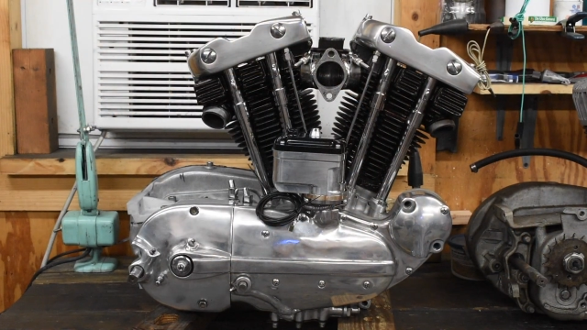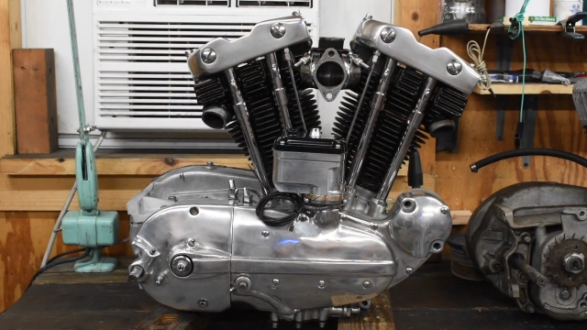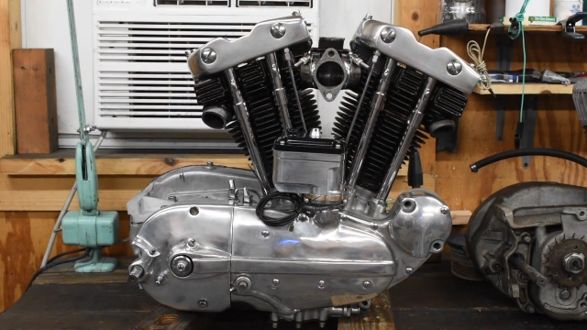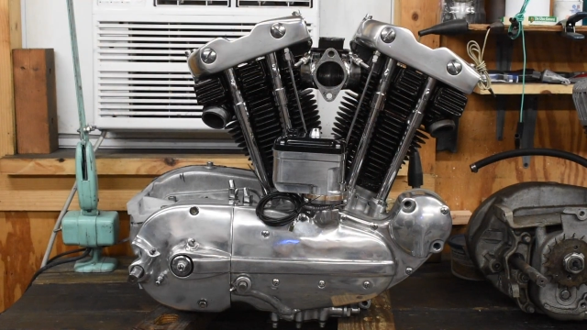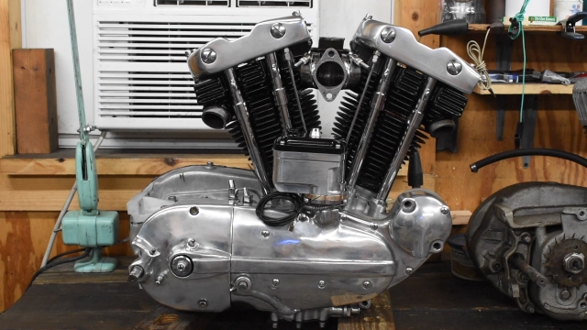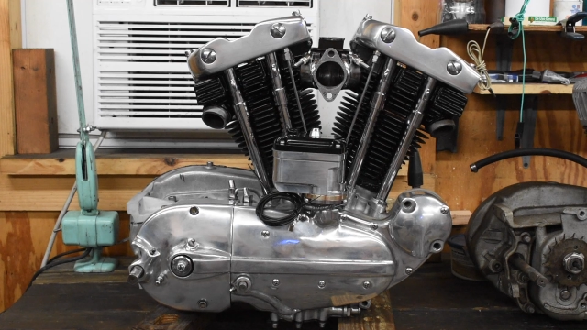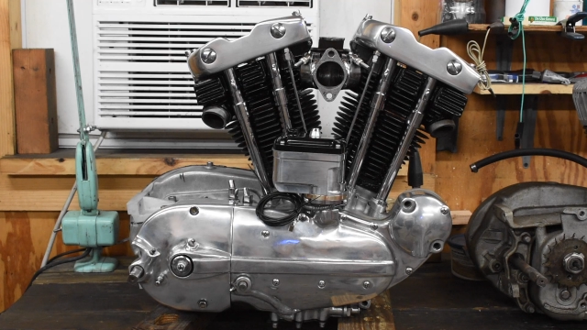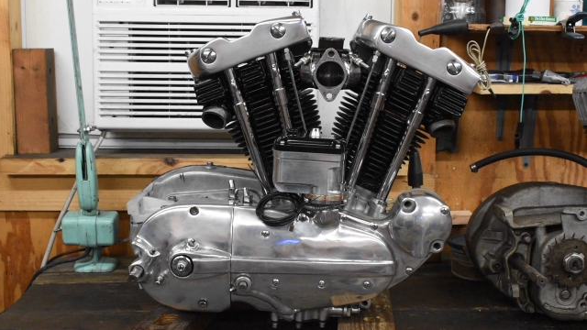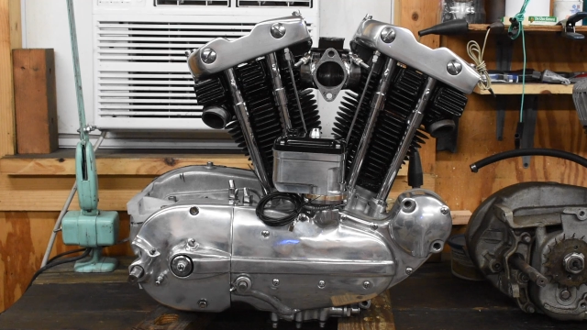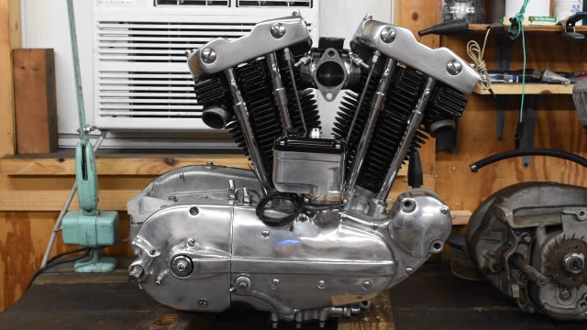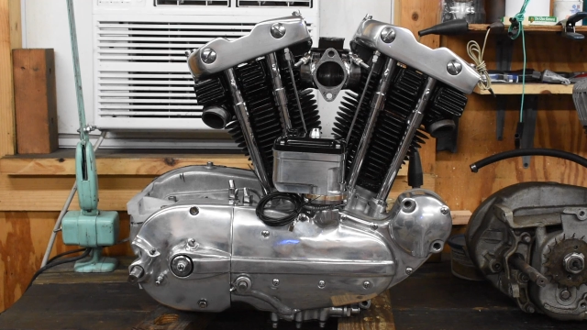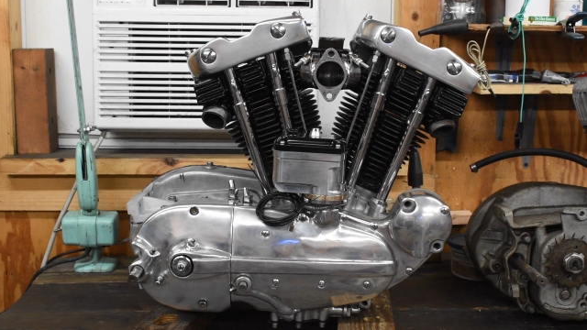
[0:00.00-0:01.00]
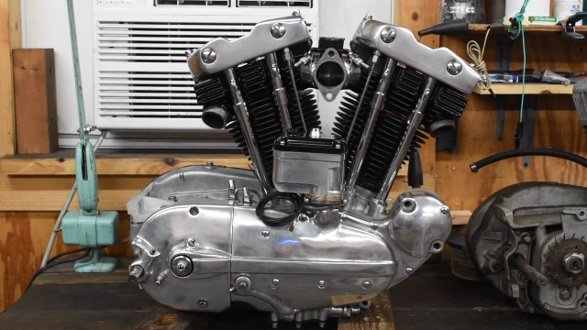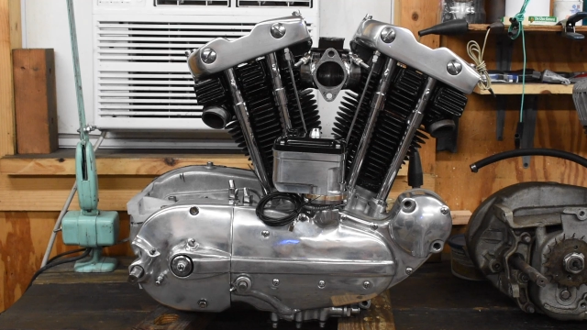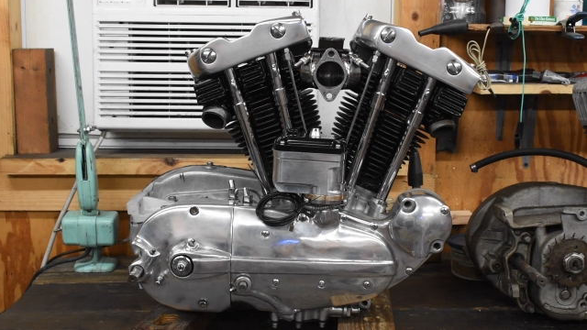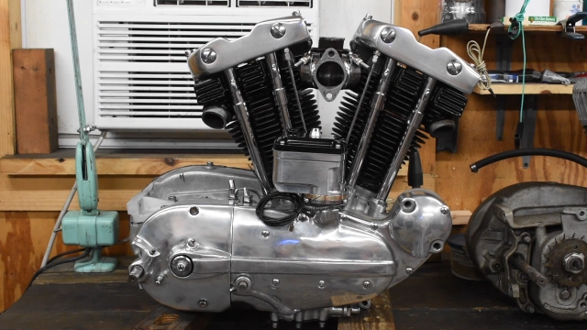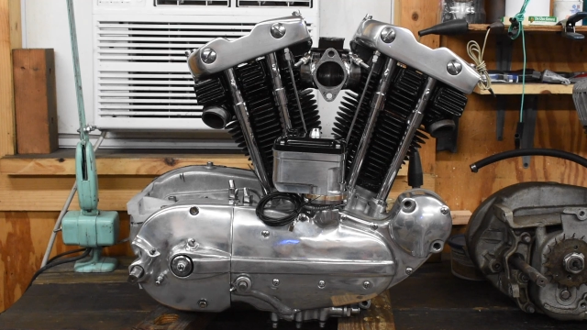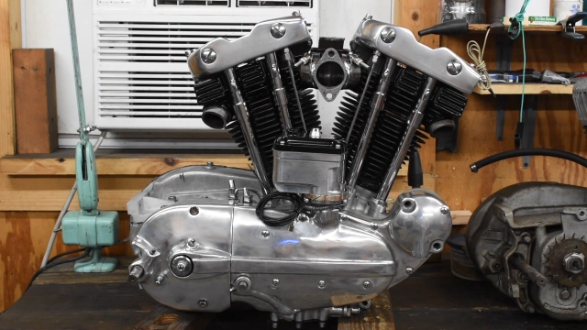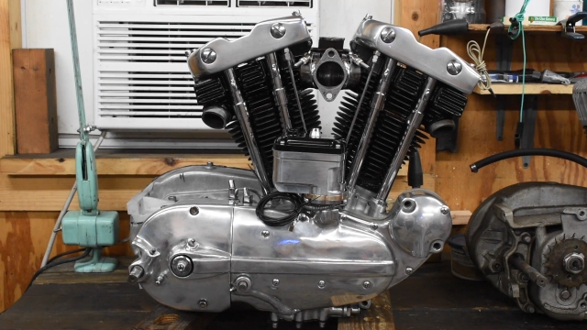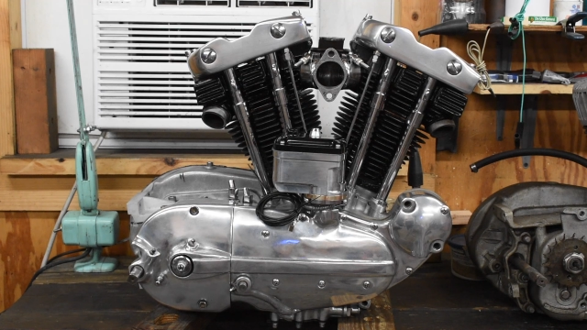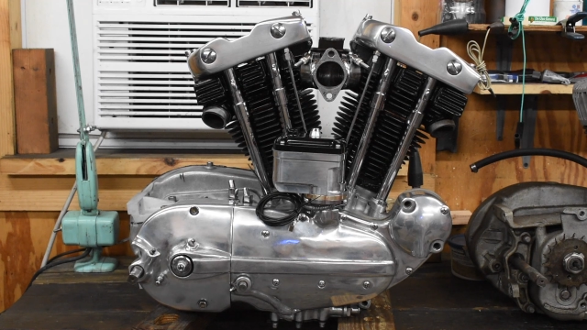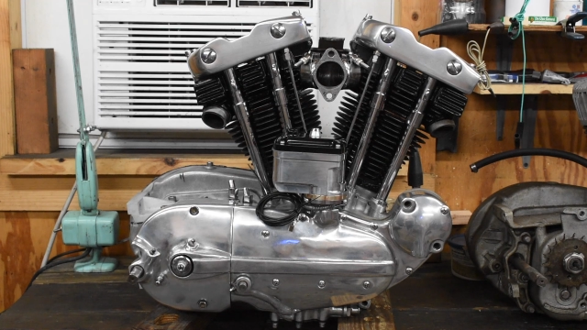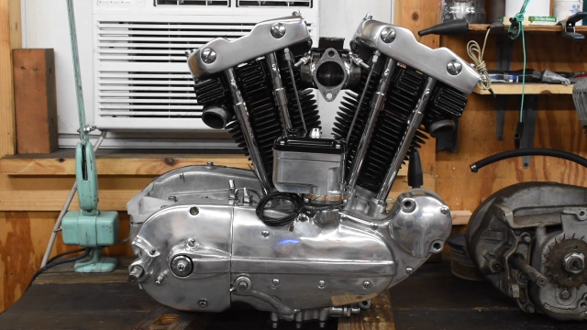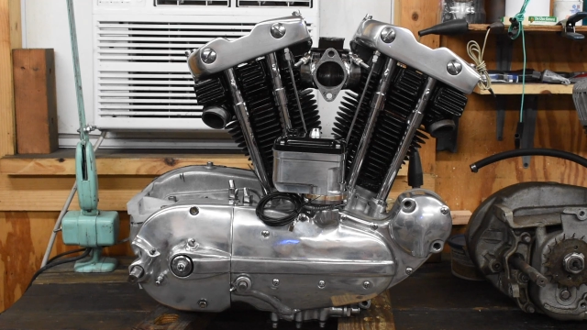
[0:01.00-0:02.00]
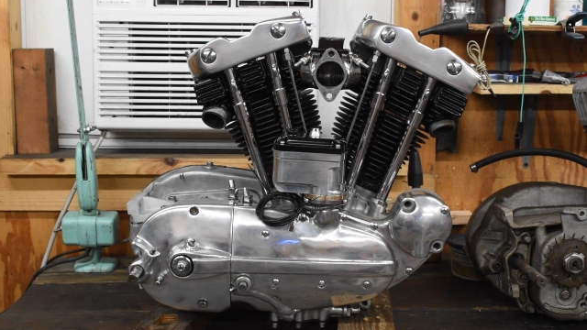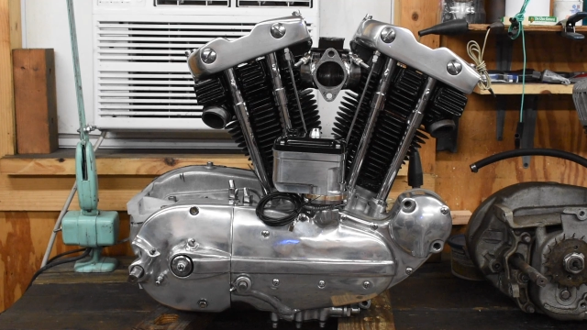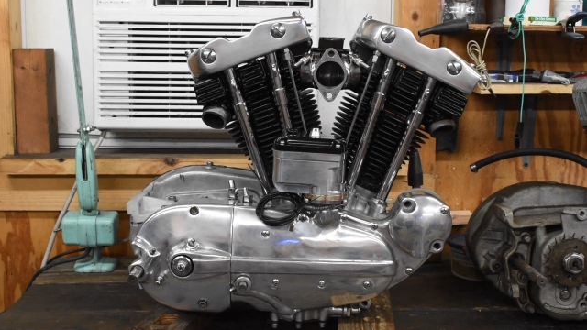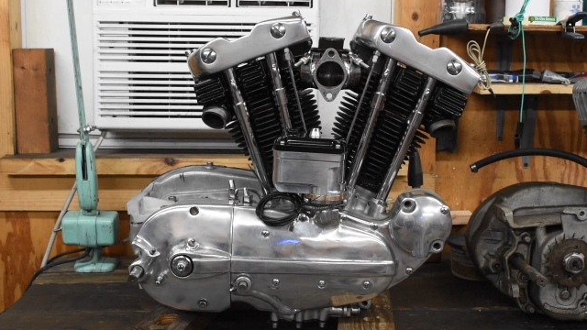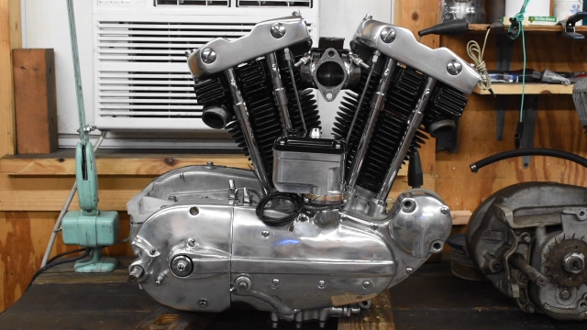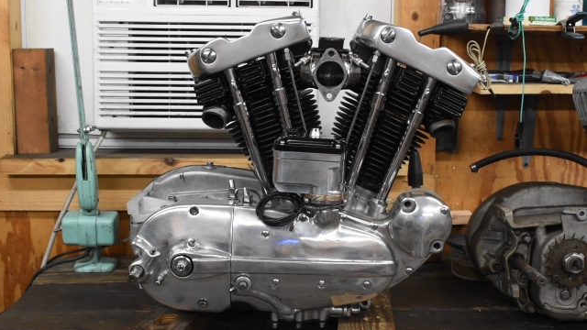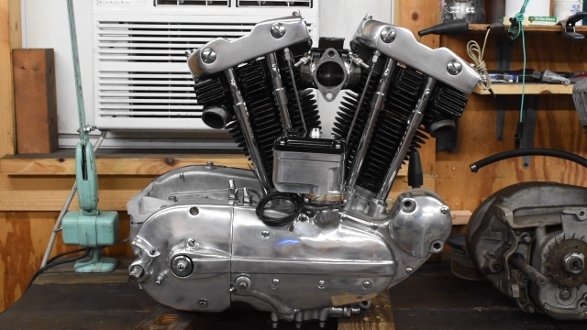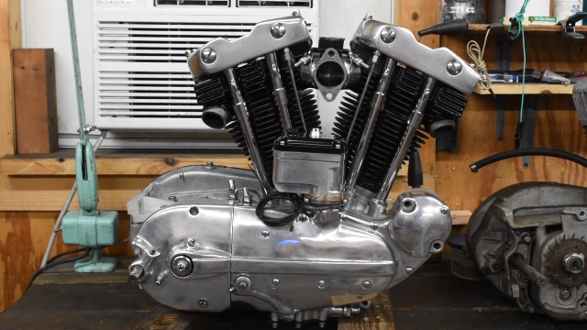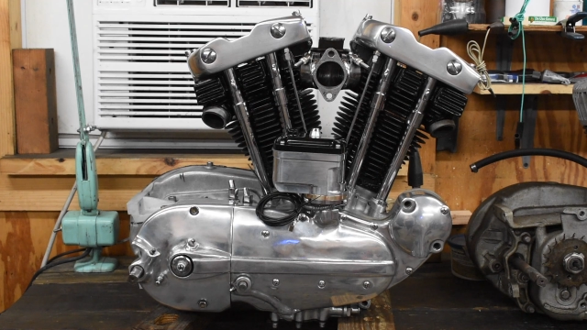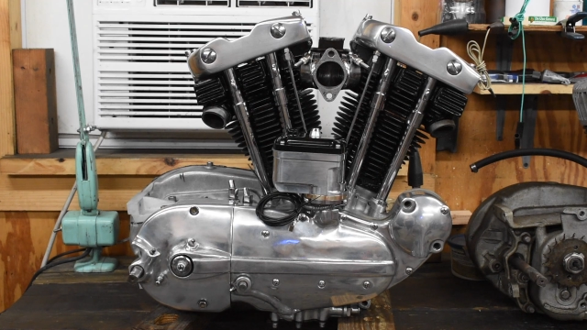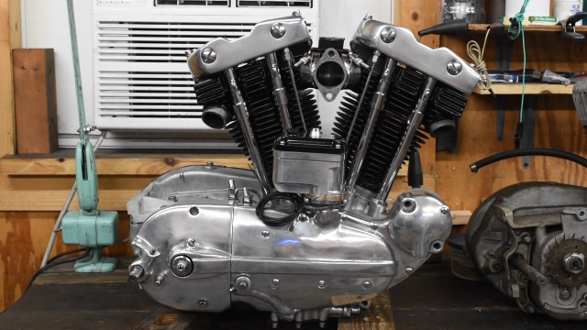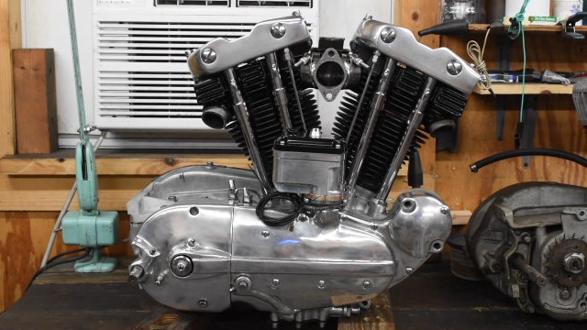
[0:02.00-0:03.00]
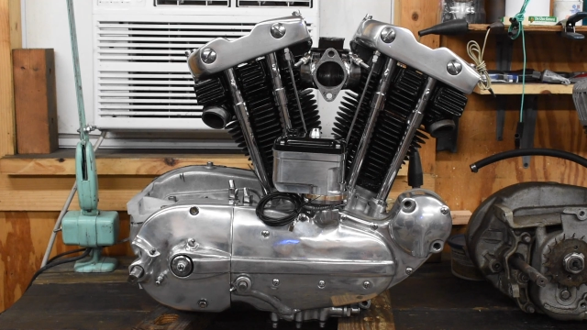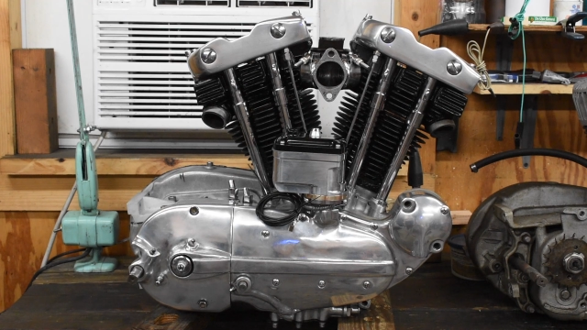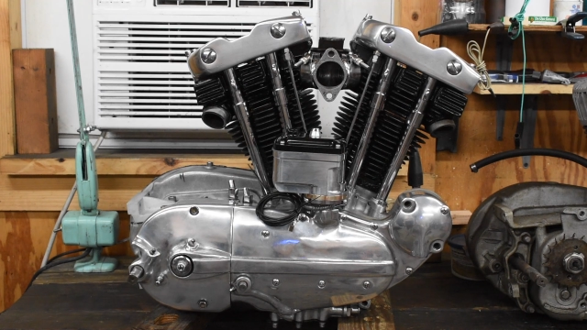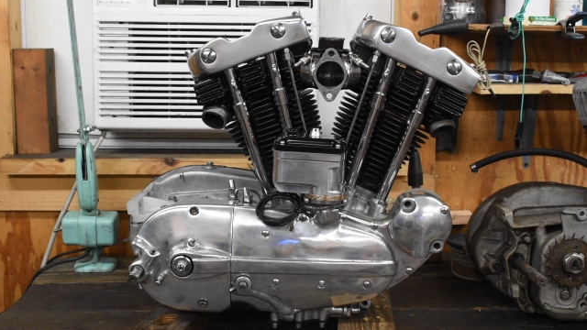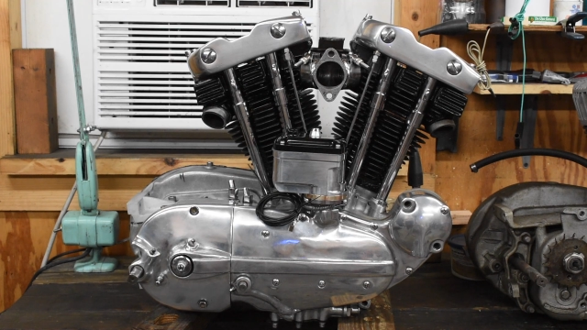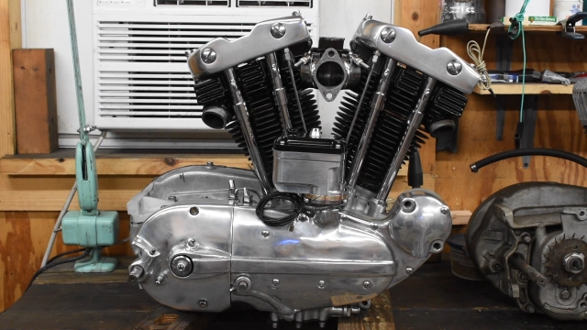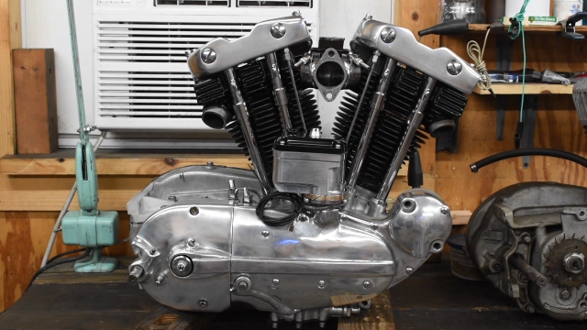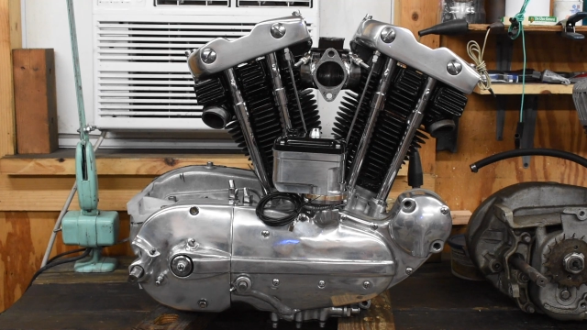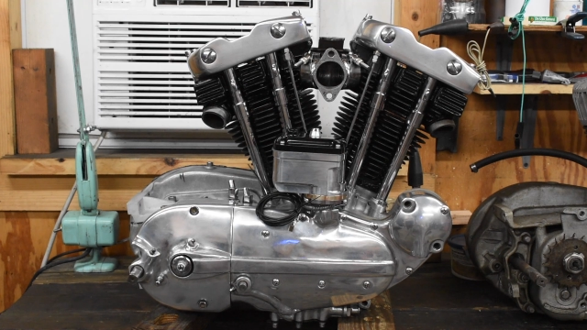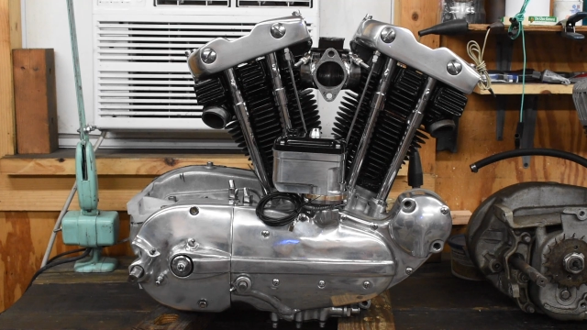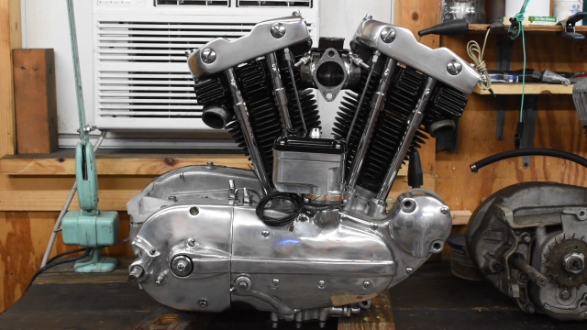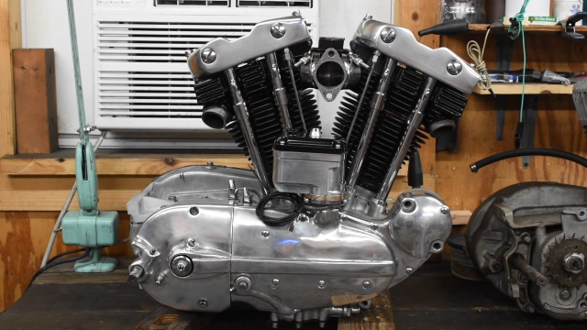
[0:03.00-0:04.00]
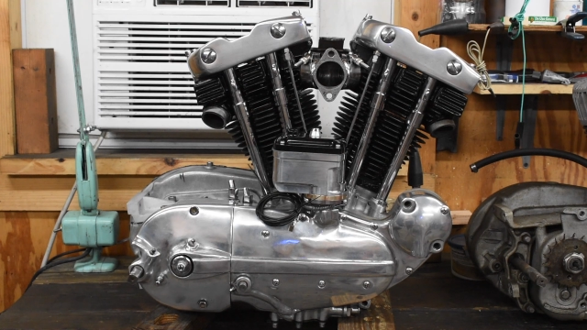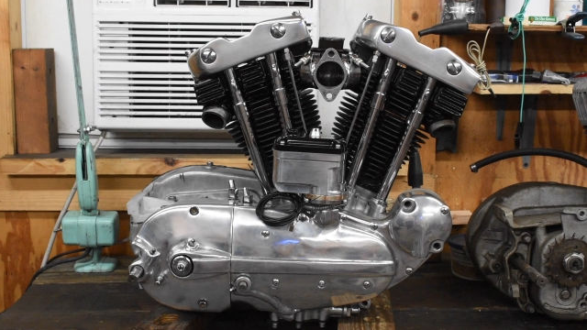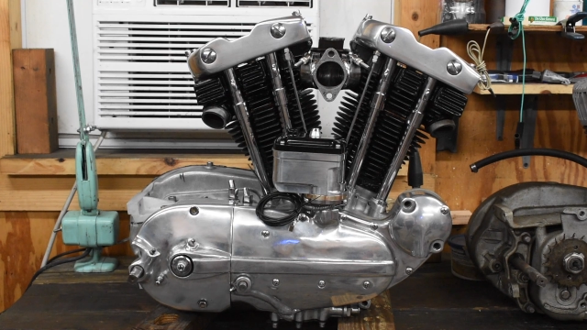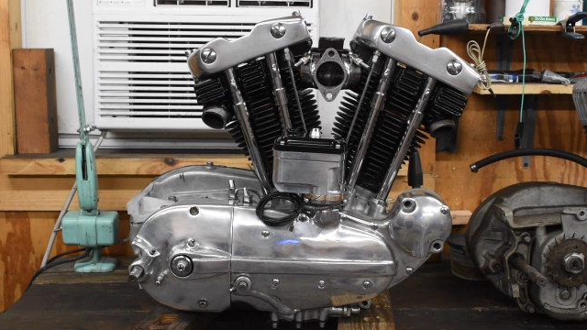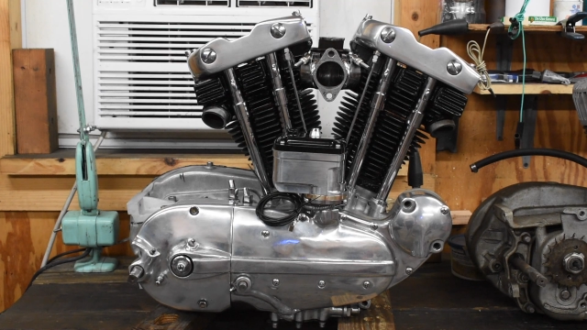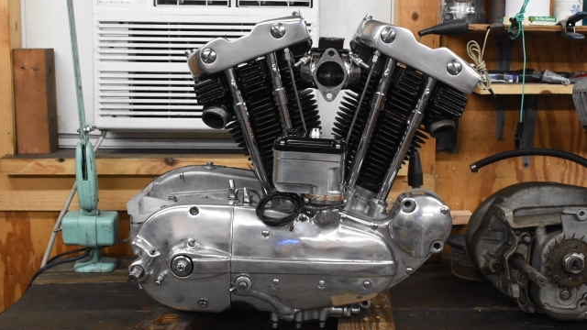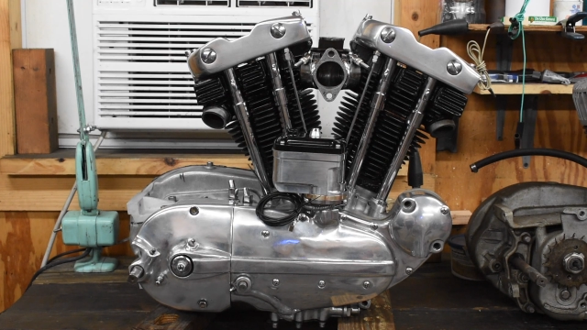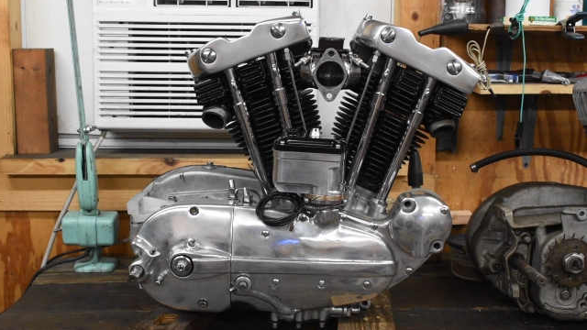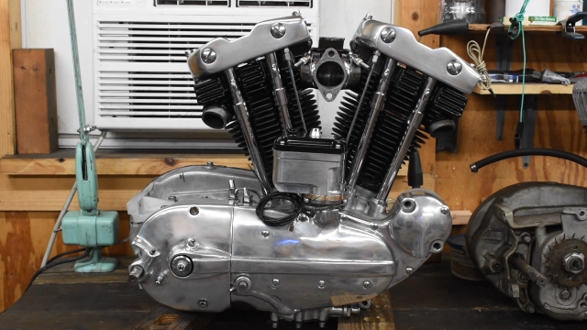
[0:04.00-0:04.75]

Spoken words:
(no speaker visible)